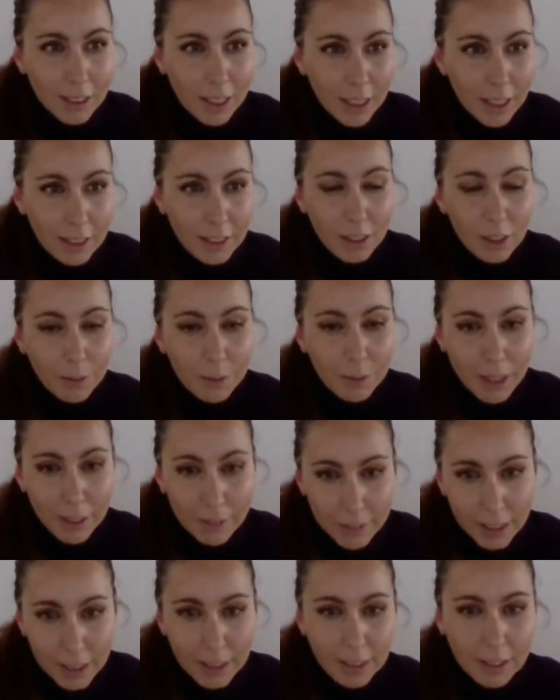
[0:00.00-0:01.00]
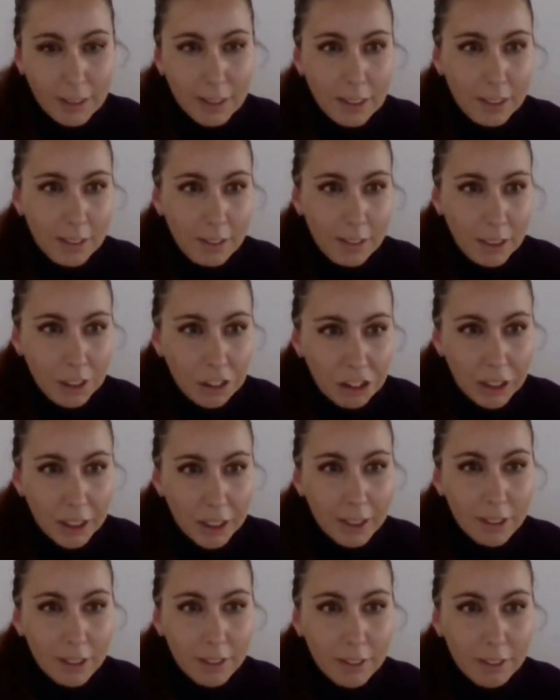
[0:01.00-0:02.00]
The cases of Afghanistan,
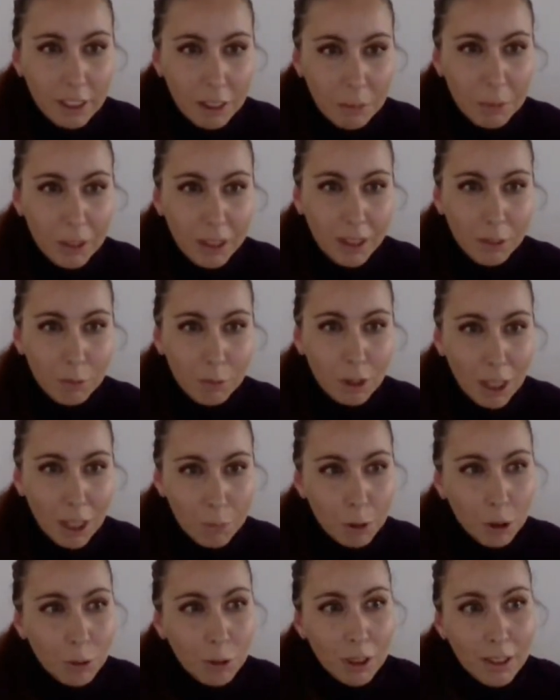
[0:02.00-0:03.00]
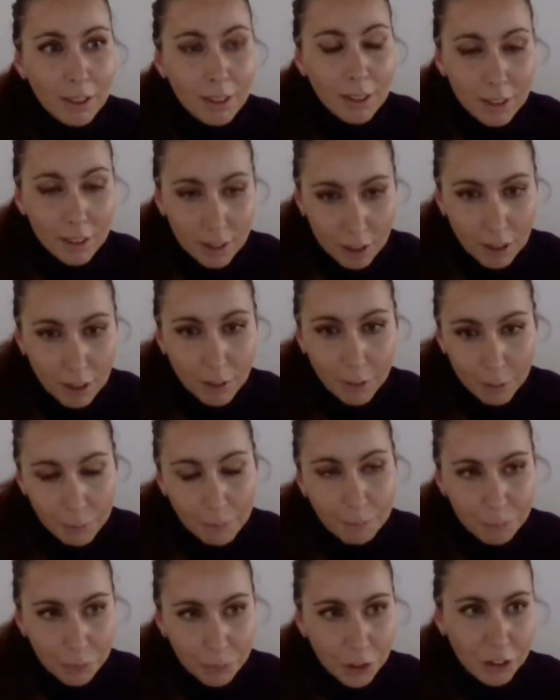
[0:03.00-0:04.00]
Iraq, Libya absolutely deserve
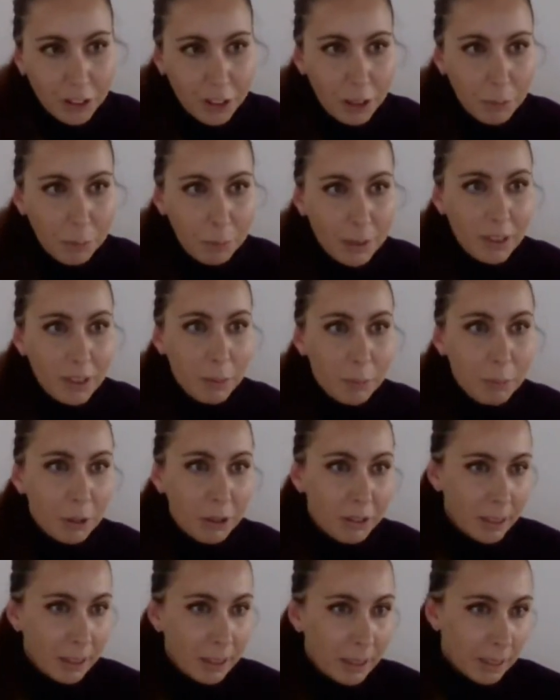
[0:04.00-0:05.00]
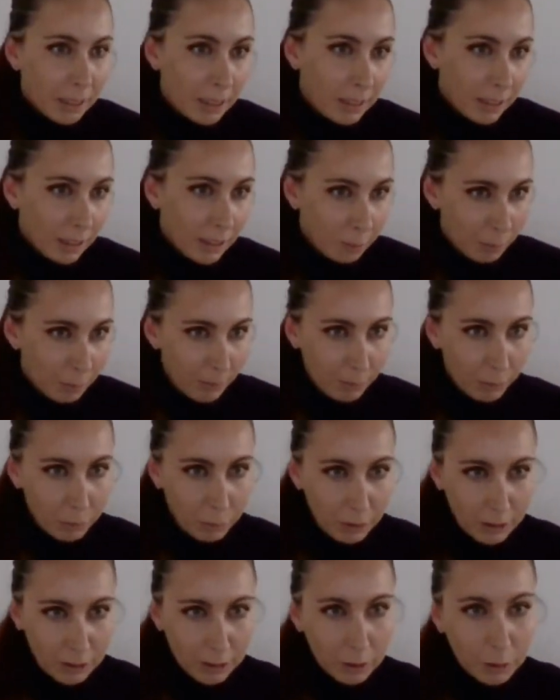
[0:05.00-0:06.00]
the deep and separate analysis, but
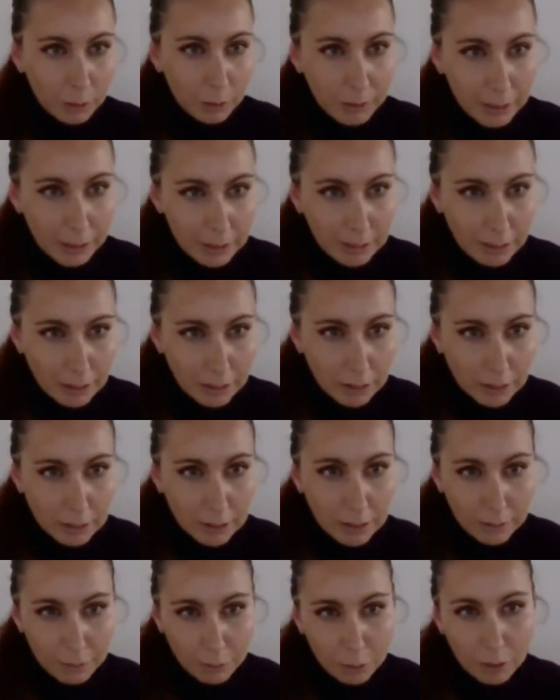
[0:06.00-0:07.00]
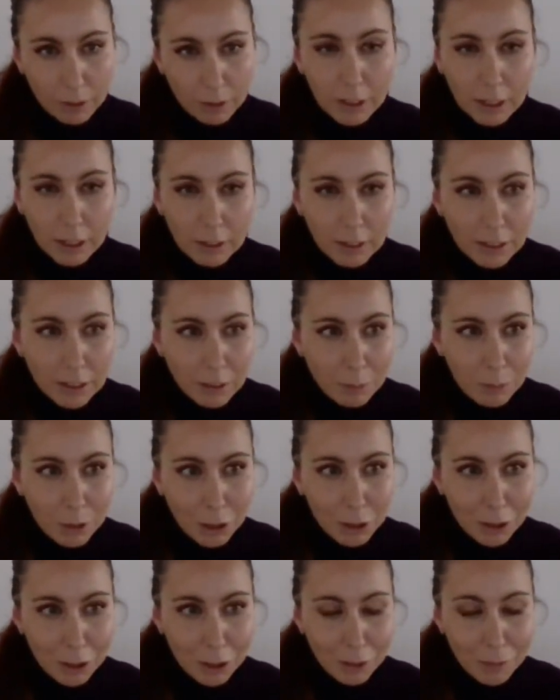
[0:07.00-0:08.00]
for this context, it is enough to say these
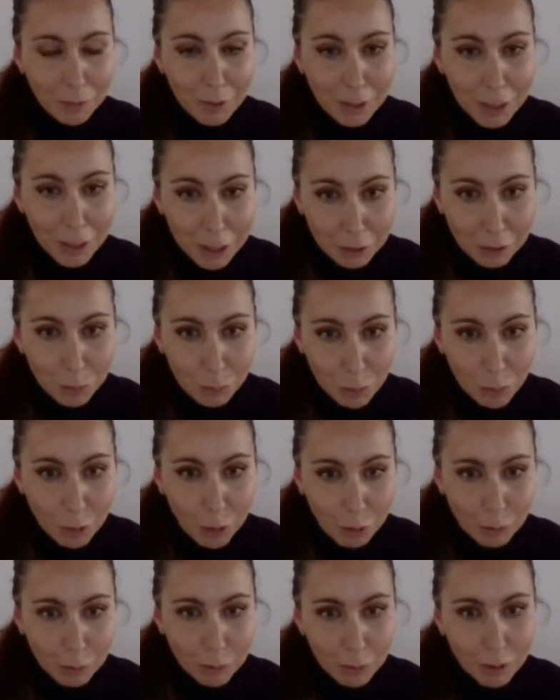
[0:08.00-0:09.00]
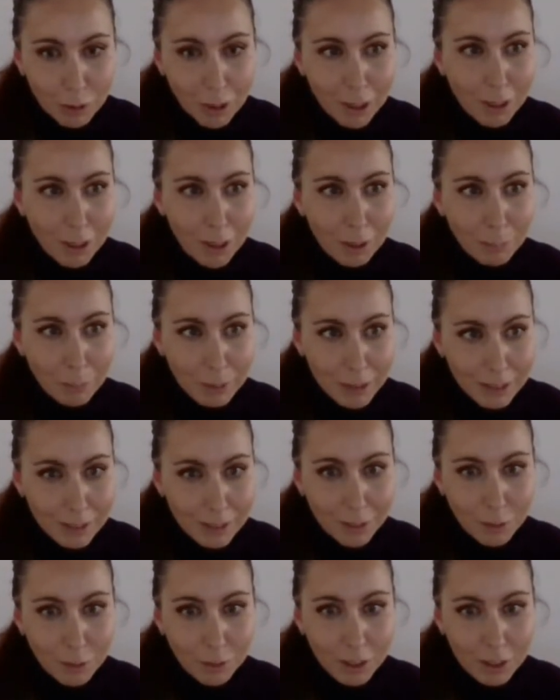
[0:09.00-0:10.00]
regions have not brought
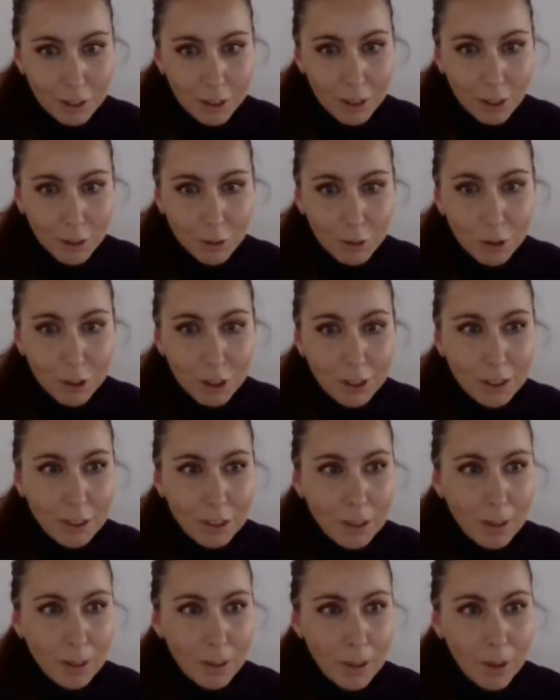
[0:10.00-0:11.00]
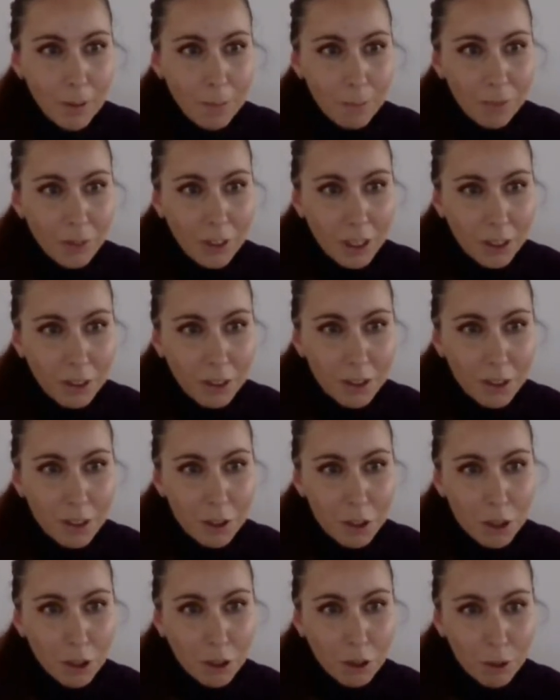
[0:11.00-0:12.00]
peace to these countries. The
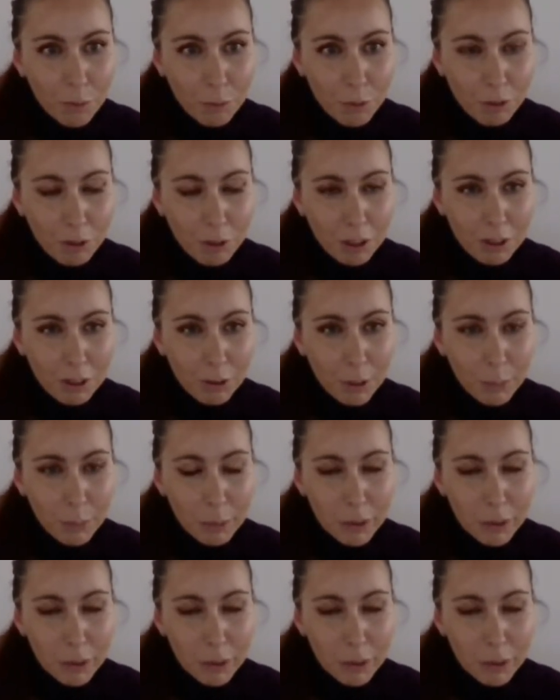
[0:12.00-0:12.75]
international community